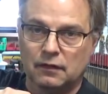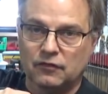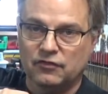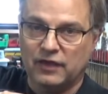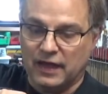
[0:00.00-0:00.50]

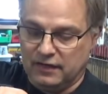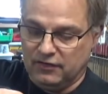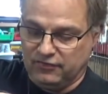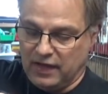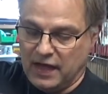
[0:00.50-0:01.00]
side to
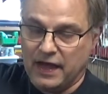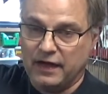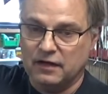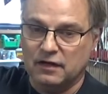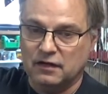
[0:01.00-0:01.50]

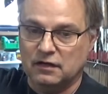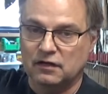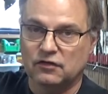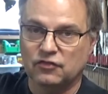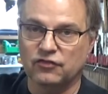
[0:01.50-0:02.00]
side,
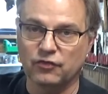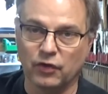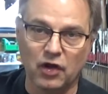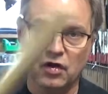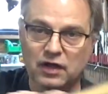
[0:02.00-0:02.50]
just so it
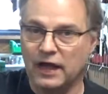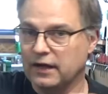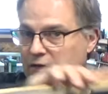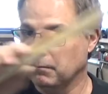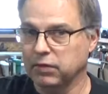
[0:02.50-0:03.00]
all
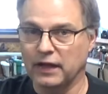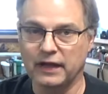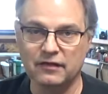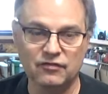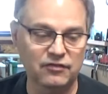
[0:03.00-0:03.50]
kind of
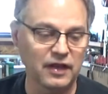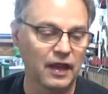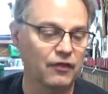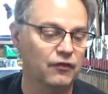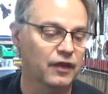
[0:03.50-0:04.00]
blends
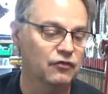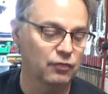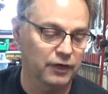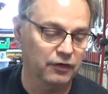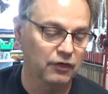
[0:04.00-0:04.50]
together. That's
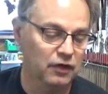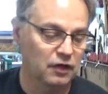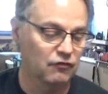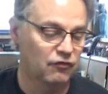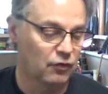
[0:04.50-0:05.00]
what you're
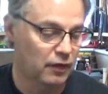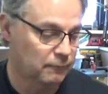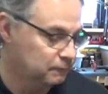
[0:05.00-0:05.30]
looking for.